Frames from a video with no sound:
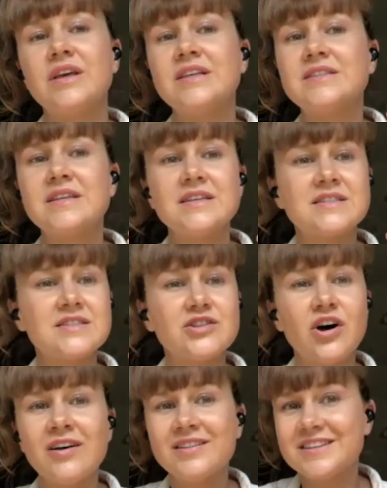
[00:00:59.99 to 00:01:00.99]
It's
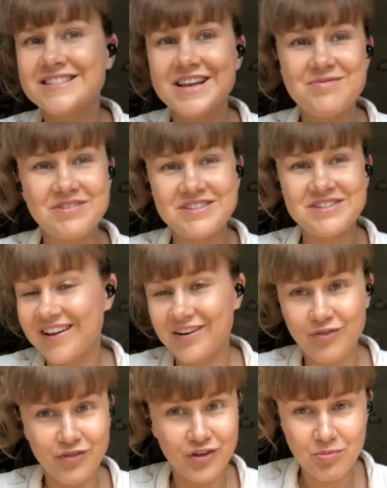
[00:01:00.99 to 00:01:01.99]
not the same as
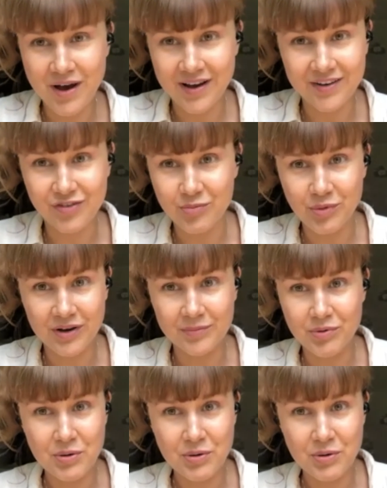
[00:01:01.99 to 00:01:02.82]
getting feedback from